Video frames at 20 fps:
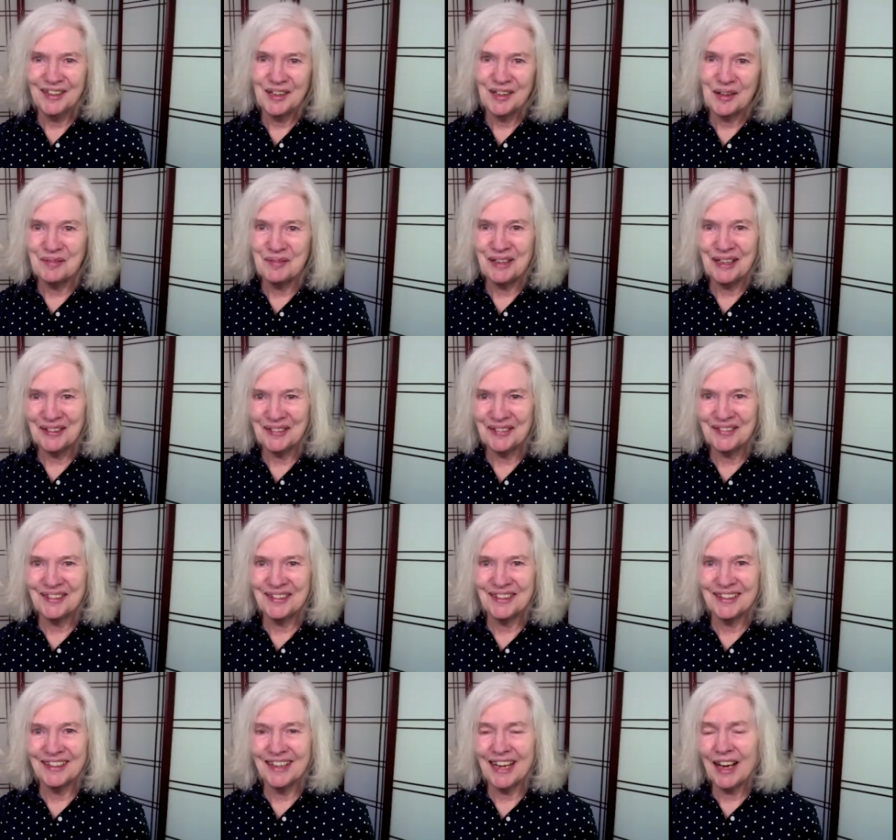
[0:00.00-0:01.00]
about
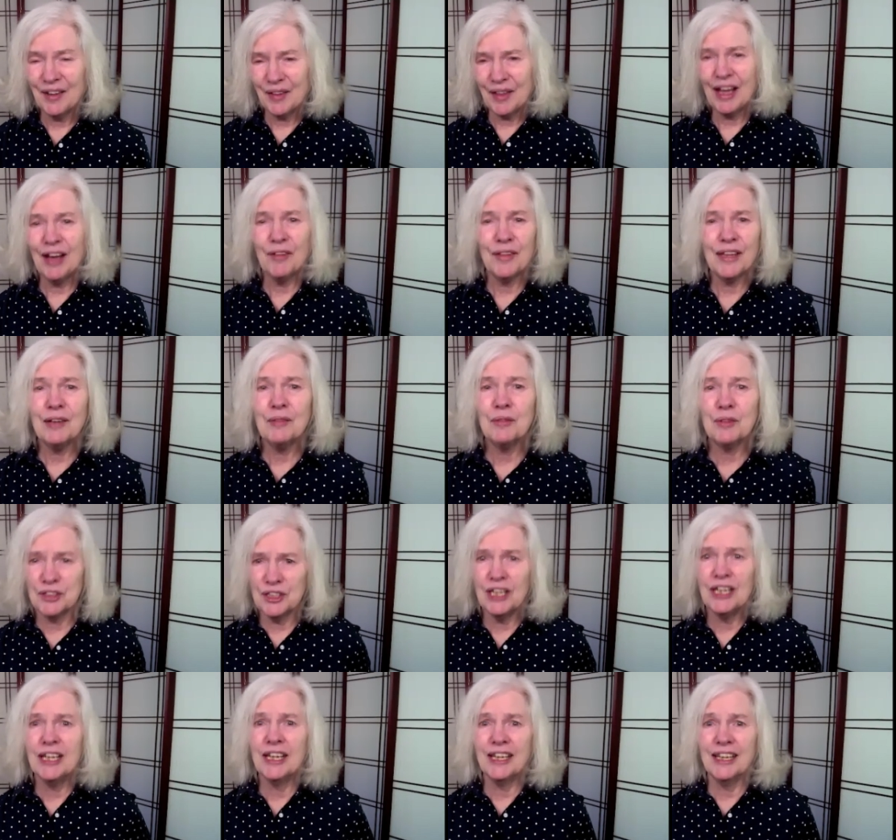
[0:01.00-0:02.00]
uh, how, how they were
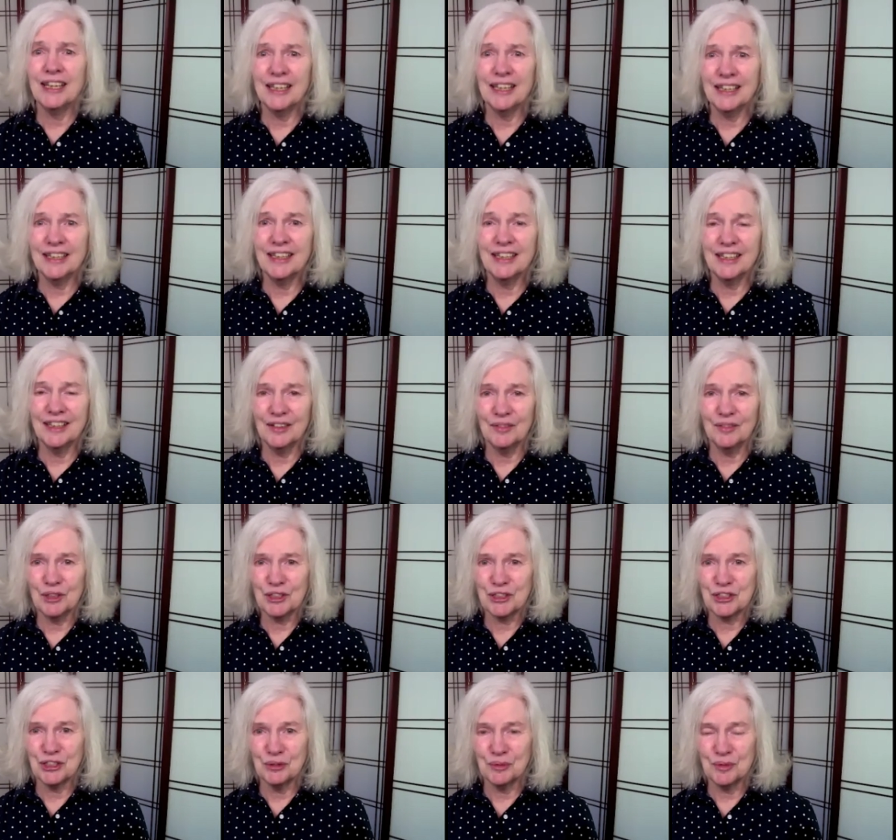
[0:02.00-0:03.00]
taking it in, what
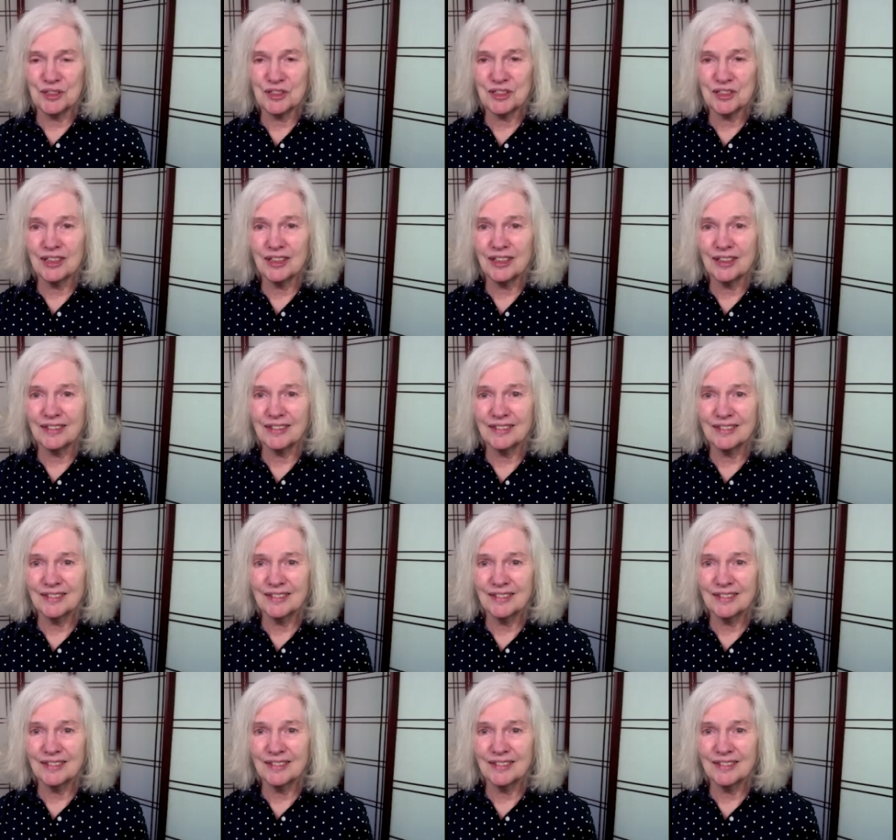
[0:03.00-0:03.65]
she was saying?